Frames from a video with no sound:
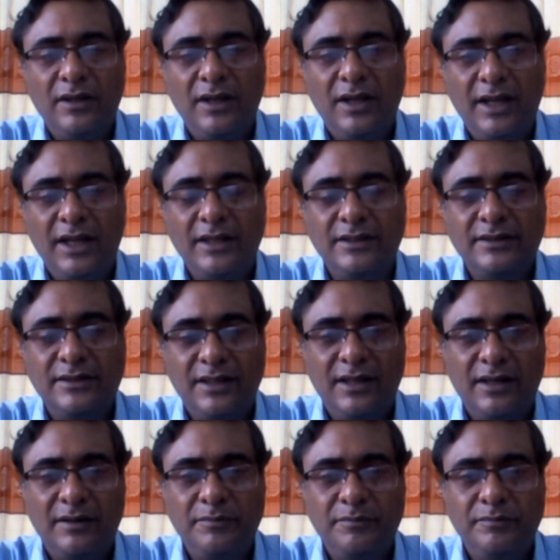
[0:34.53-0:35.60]
And
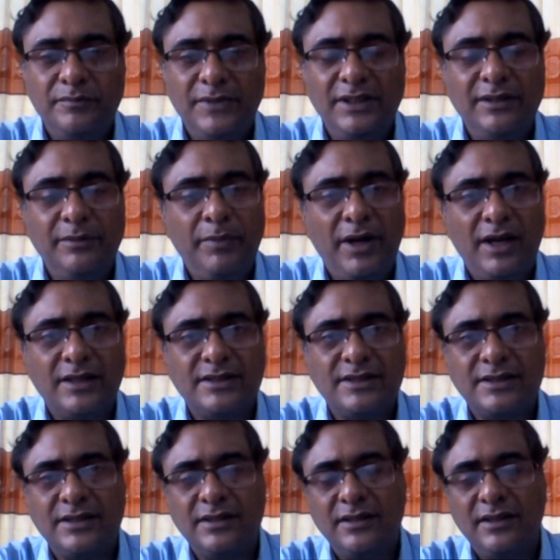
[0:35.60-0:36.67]
in the
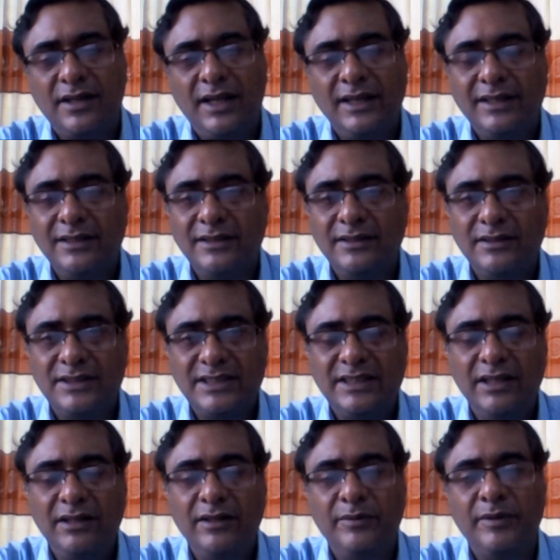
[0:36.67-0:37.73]
past, I can
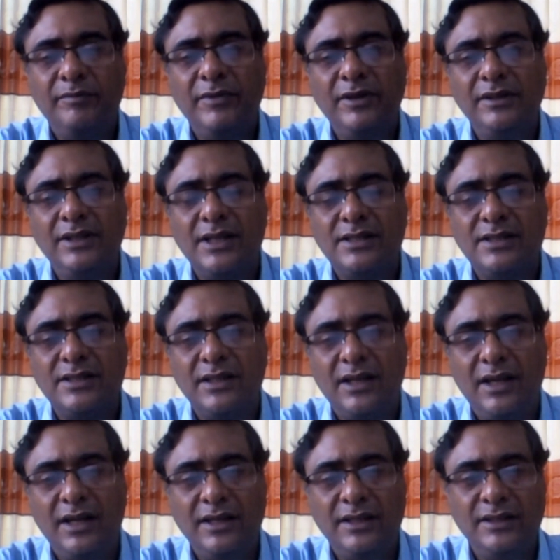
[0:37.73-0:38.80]
still remember that
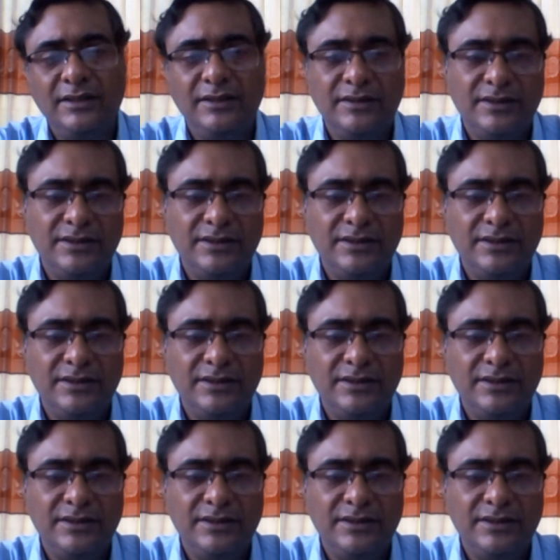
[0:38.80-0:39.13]
I